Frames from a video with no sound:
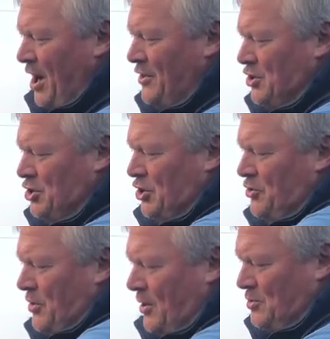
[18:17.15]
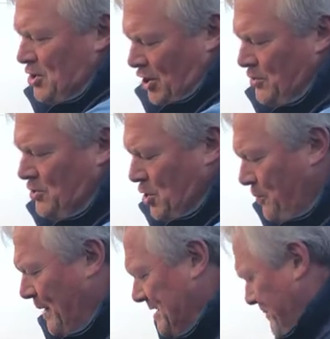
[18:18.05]
and your screw goes through
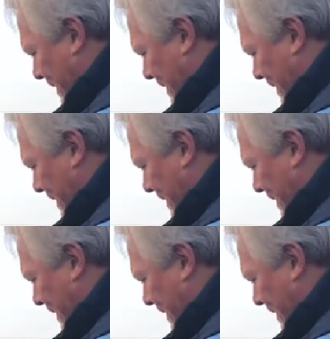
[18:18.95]
two pieces